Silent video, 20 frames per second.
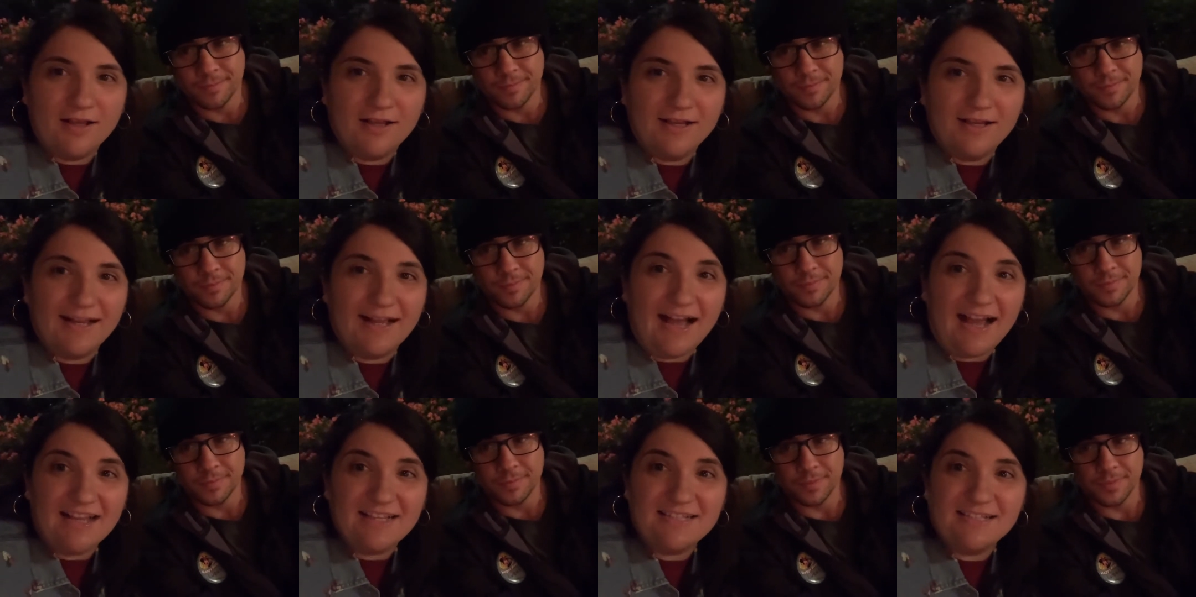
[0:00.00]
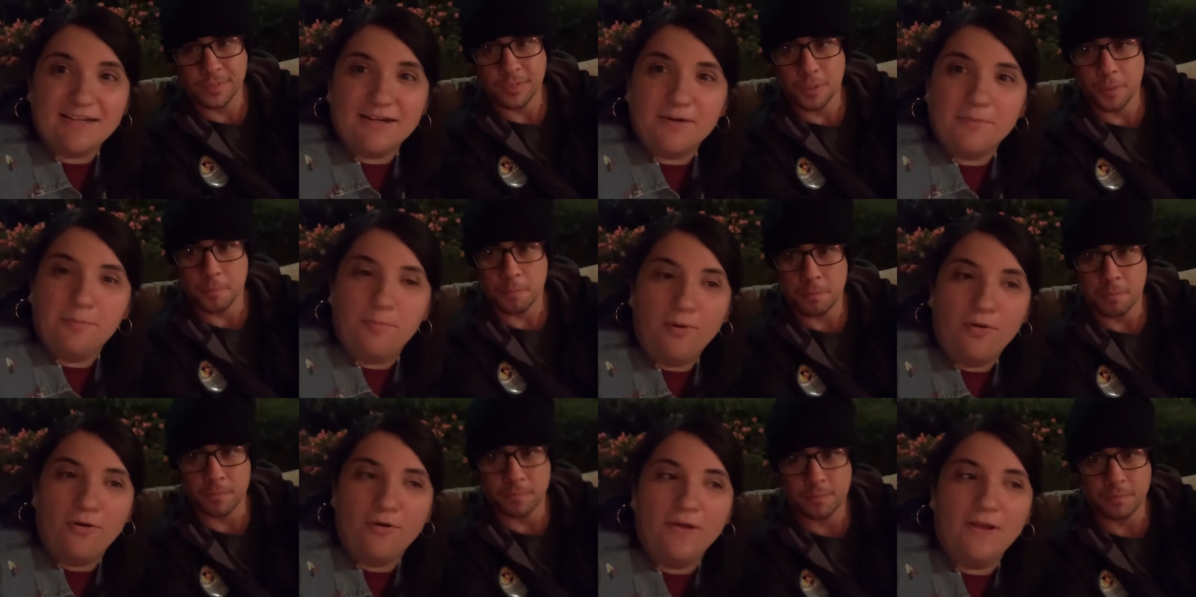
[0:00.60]
Speaker 1: Geyser
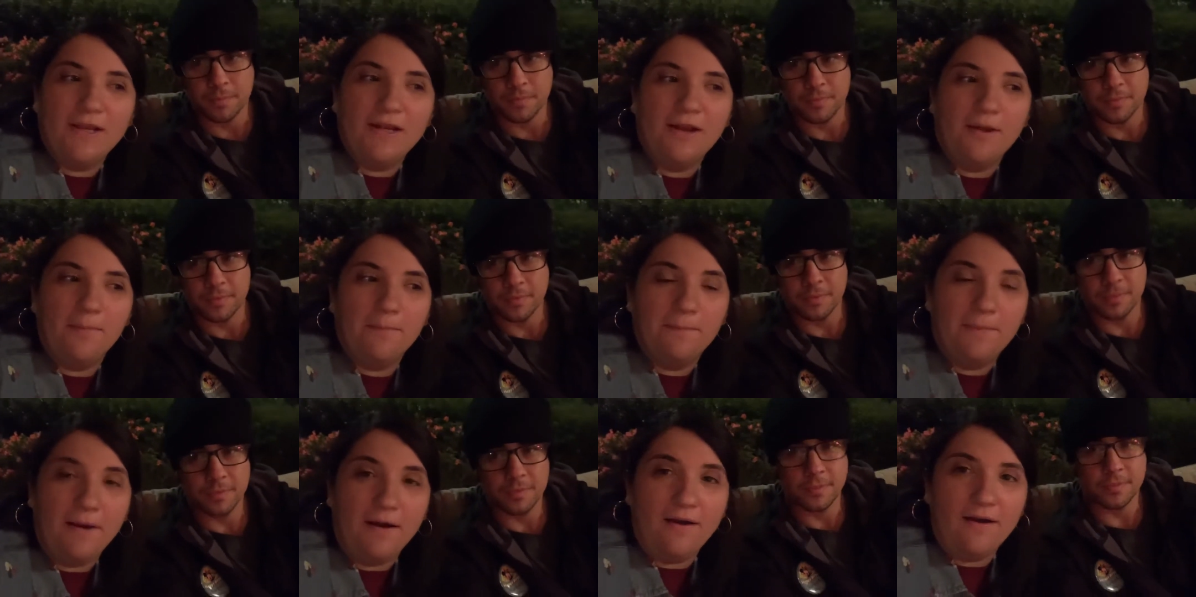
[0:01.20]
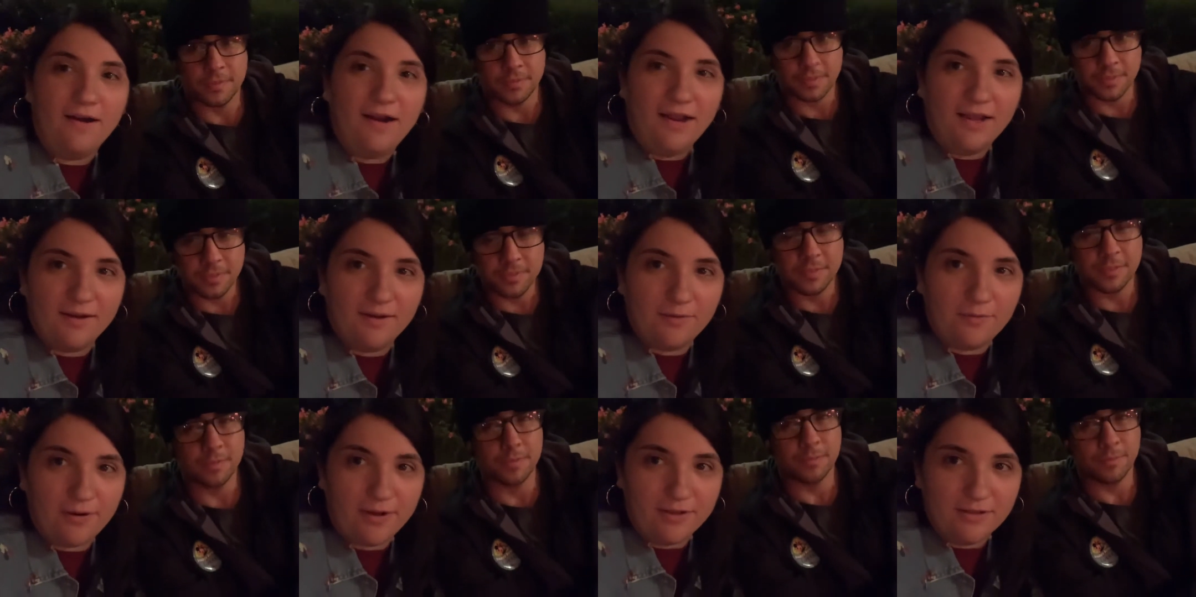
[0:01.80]
Point Bar and
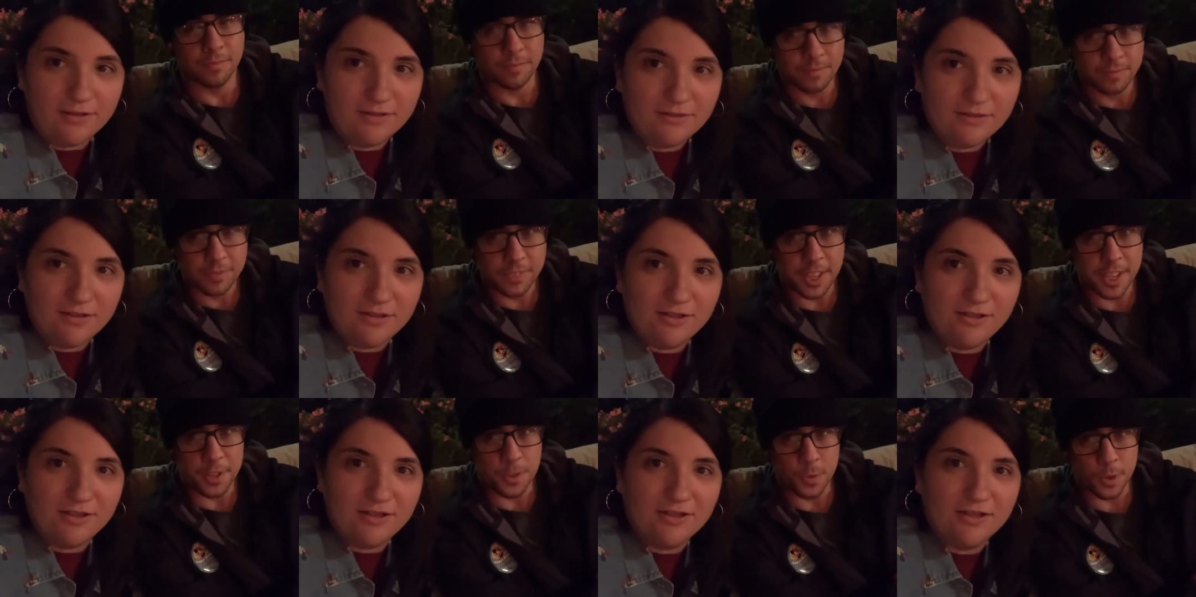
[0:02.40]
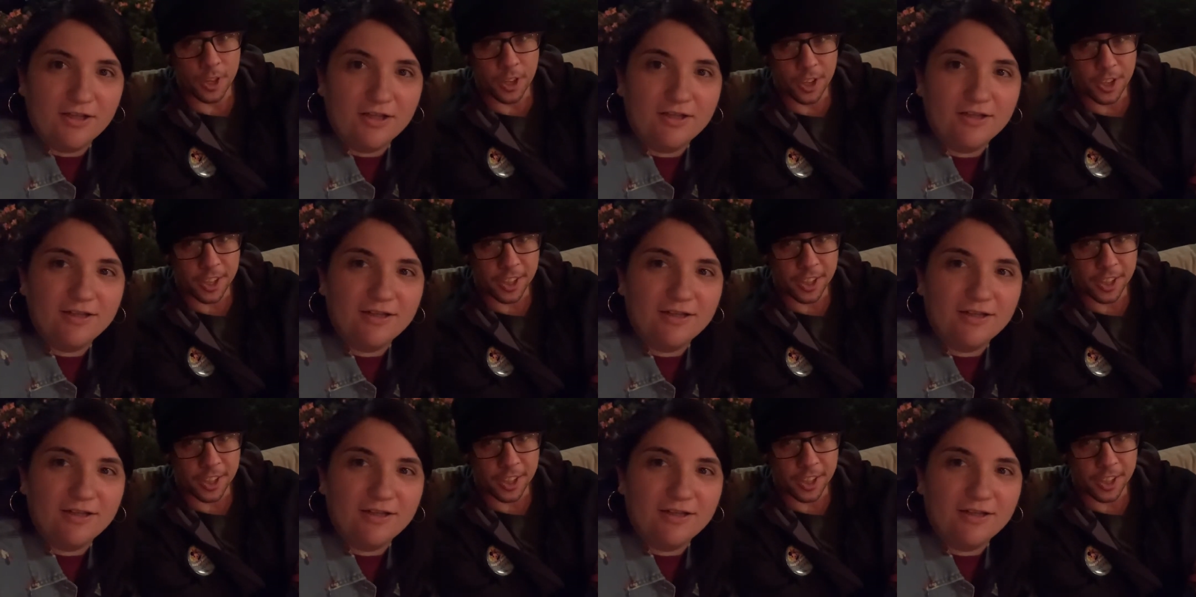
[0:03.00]
Grill. Yes, we are.